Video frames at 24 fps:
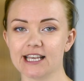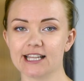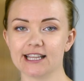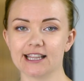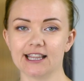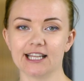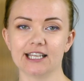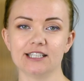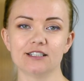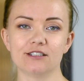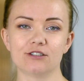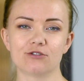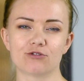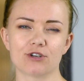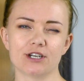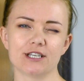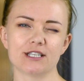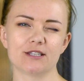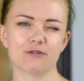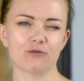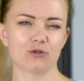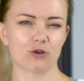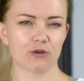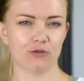and let it
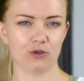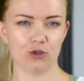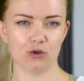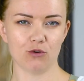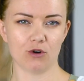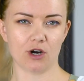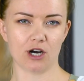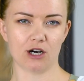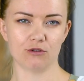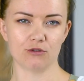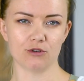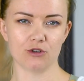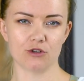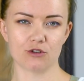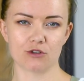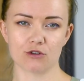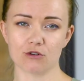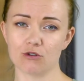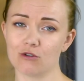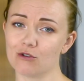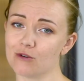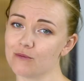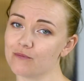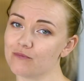rest for a few
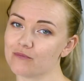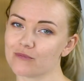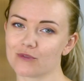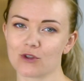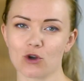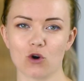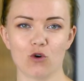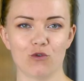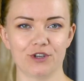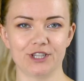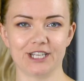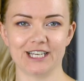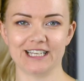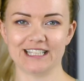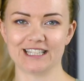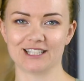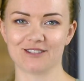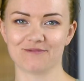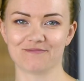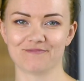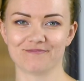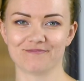hours or overnight.